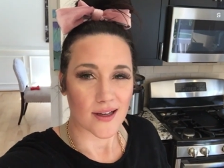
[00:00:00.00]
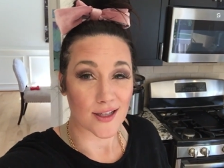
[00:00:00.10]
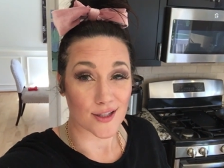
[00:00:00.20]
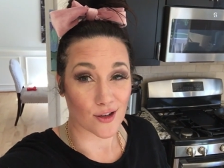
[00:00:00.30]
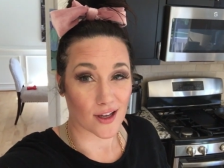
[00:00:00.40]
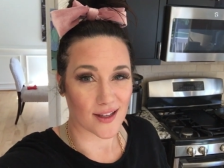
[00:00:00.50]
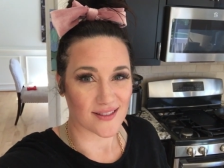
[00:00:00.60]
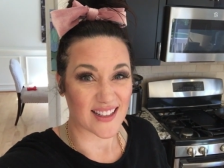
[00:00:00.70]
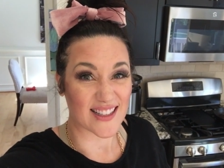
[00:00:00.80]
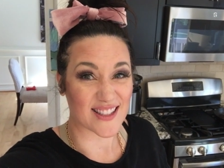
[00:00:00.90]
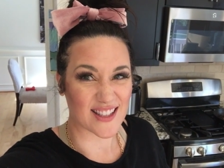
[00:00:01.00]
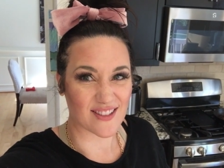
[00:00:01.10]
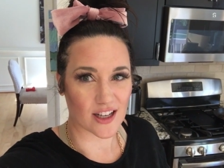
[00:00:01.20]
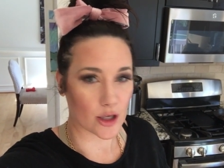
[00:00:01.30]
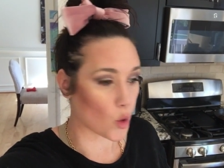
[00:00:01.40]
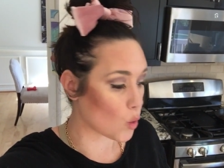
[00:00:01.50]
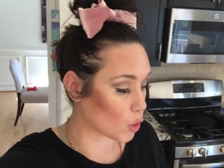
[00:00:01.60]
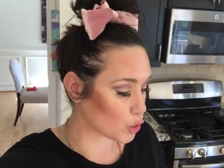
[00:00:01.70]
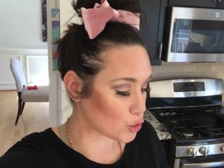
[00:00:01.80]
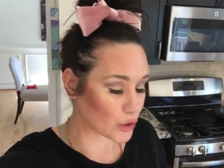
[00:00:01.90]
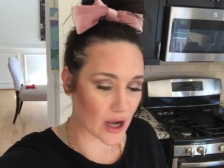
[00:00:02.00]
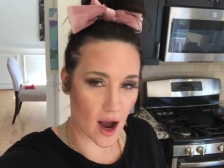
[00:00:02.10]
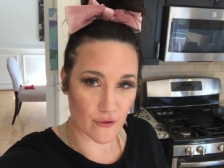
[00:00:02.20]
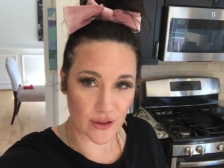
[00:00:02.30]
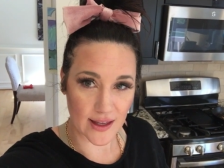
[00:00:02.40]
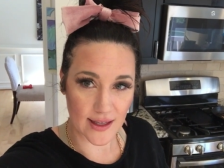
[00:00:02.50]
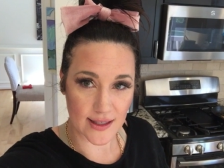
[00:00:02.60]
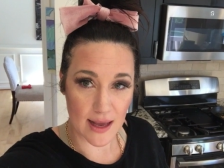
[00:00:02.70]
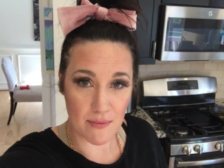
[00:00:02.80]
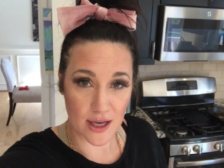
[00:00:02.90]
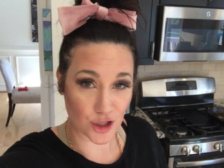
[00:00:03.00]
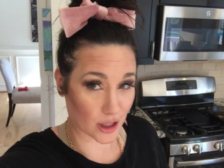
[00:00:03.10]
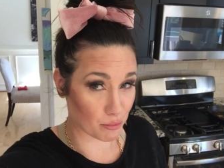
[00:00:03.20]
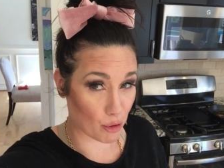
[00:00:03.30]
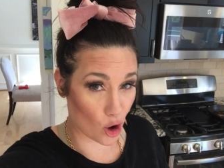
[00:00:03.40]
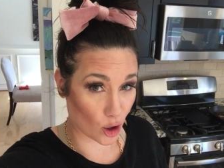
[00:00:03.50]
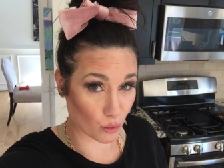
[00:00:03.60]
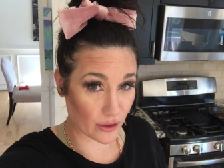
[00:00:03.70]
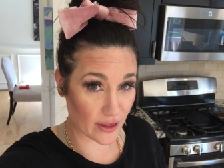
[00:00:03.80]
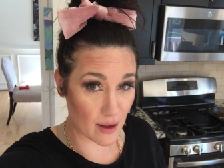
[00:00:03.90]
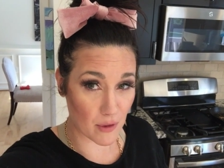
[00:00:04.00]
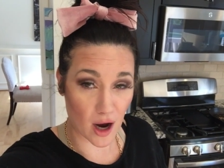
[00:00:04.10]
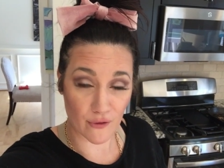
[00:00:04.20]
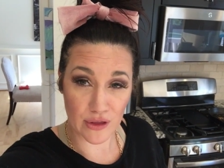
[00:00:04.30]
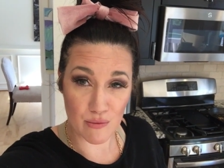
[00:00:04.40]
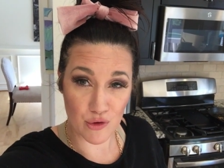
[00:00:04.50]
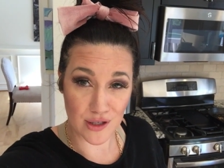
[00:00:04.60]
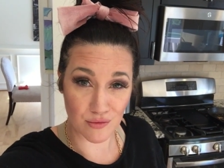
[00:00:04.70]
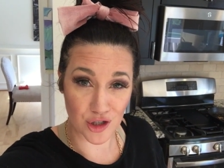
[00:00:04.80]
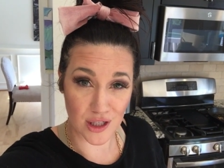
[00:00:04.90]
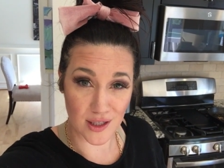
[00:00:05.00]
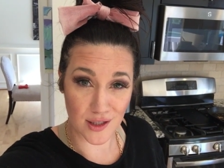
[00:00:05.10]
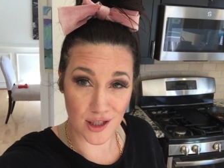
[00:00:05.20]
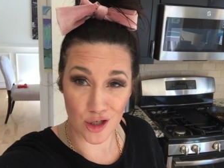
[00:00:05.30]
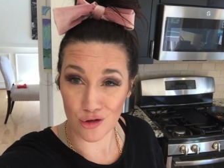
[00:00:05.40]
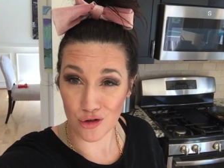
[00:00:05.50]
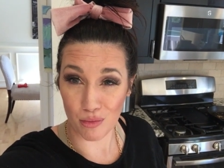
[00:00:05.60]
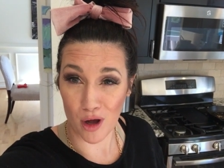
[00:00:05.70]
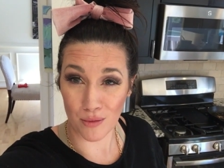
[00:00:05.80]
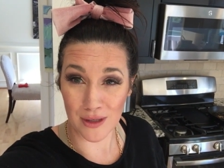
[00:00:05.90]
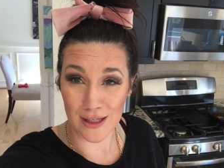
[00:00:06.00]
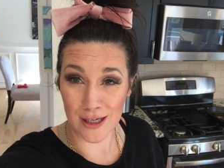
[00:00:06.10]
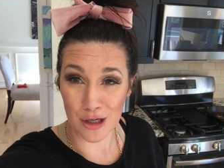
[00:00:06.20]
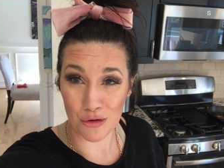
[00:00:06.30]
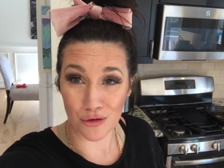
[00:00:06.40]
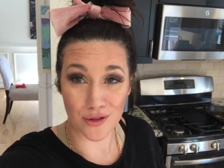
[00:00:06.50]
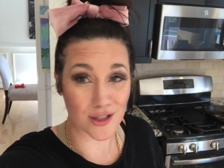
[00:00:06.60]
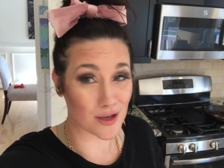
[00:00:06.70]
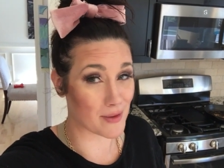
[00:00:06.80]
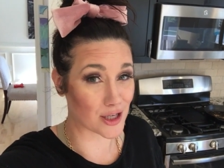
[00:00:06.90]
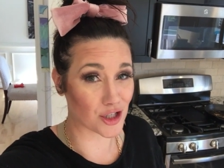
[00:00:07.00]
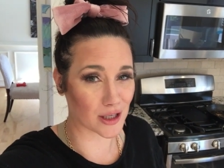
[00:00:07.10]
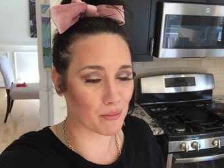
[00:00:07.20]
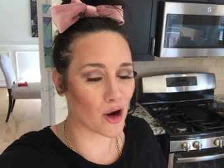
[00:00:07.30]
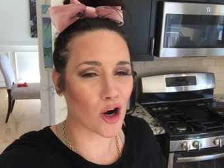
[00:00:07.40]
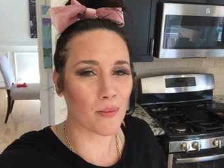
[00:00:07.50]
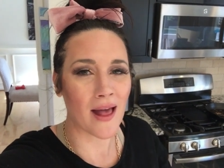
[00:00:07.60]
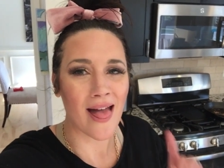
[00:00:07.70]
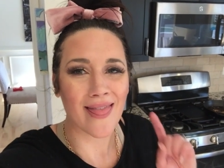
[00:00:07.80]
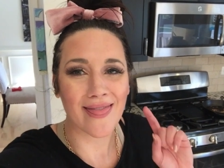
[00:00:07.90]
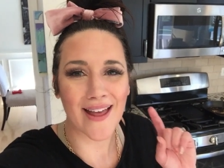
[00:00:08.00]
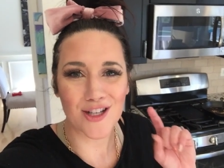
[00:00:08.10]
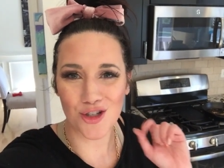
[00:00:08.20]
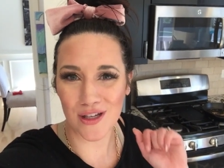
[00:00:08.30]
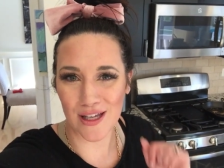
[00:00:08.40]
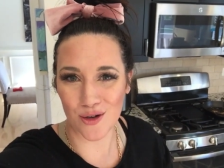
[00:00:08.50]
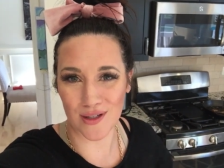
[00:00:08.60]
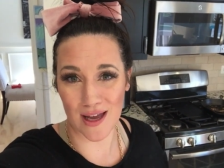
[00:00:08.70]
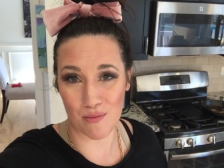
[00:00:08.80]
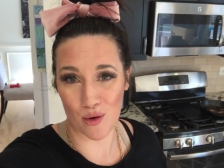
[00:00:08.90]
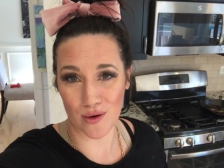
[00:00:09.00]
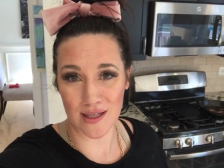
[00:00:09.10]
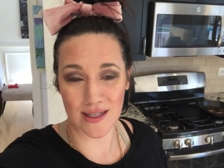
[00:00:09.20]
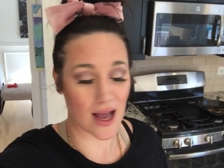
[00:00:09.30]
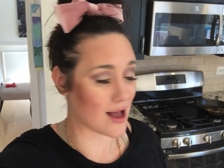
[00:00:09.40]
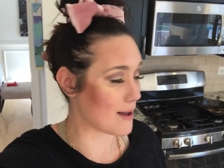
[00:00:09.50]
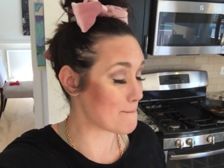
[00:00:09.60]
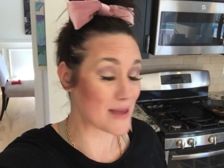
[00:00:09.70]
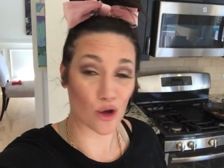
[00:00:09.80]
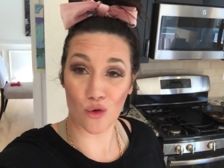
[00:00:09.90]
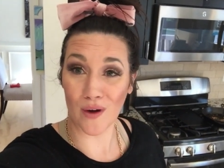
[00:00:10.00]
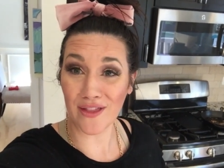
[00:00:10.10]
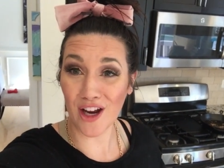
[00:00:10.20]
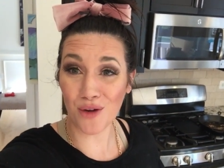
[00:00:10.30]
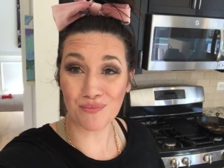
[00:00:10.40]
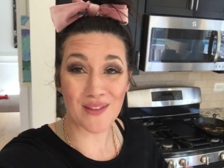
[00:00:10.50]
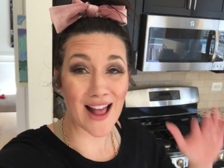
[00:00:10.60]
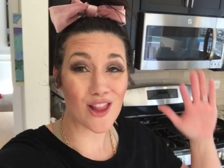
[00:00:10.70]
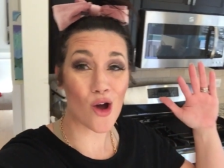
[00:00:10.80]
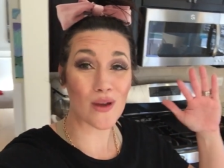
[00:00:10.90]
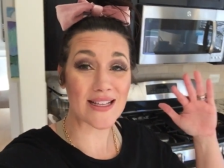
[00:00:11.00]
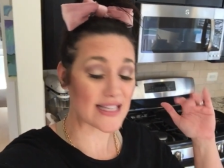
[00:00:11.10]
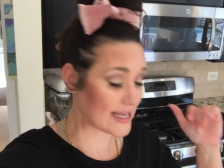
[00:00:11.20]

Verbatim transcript: It's so good. It's so good. Or you could cover these and make chicken parm with them. Cover them with some cheese and use your palmini noodles to make chicken parm. That's your keto diet bonus meal right there. Hello, easy